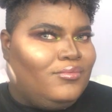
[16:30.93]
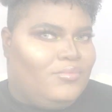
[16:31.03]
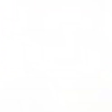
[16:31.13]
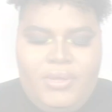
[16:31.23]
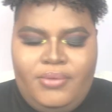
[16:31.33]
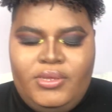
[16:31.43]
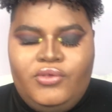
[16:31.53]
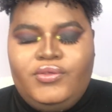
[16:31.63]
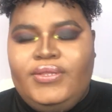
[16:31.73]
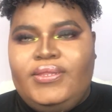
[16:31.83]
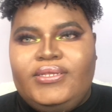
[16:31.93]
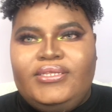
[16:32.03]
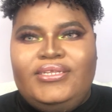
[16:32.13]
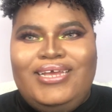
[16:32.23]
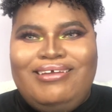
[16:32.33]
I'm going to be using this
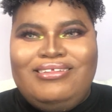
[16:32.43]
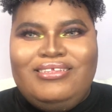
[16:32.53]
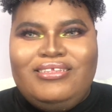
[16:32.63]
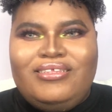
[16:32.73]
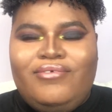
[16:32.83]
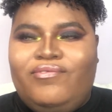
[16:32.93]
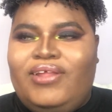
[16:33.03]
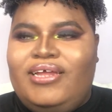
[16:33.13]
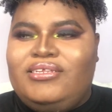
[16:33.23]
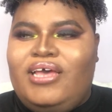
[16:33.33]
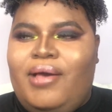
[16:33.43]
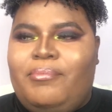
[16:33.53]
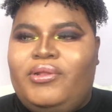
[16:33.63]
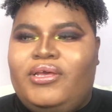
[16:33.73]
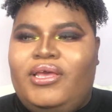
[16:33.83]
dense flat top
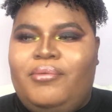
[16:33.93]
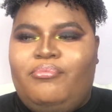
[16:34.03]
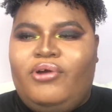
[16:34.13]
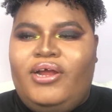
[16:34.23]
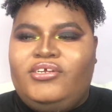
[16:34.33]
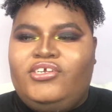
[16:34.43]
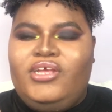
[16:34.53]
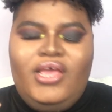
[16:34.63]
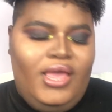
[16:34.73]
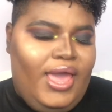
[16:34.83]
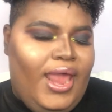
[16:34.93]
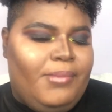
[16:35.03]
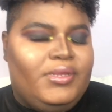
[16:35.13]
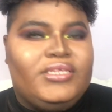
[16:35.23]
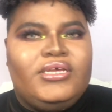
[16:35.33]
looking brush. And I'm
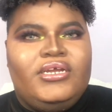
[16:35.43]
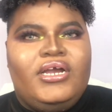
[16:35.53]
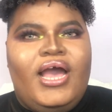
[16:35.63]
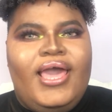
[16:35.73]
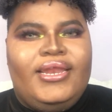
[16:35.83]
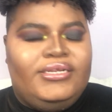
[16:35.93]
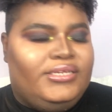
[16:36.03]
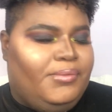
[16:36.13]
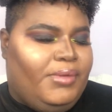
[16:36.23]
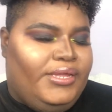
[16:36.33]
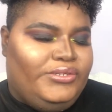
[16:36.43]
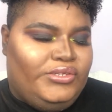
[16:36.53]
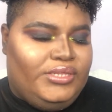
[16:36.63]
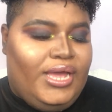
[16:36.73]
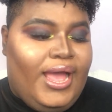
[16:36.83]
just going to go ahead and dip into
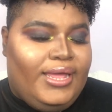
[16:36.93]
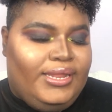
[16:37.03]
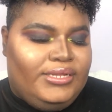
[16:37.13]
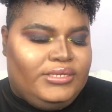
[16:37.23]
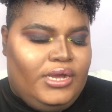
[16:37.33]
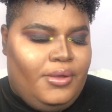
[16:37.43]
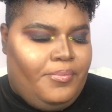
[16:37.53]
the highlighter